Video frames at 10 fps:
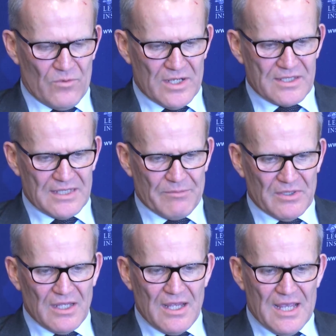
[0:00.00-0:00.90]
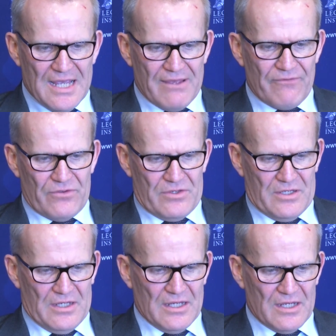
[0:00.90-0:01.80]
one segment have
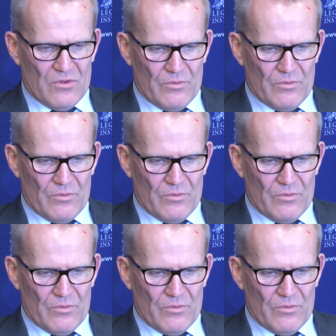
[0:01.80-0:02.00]
you know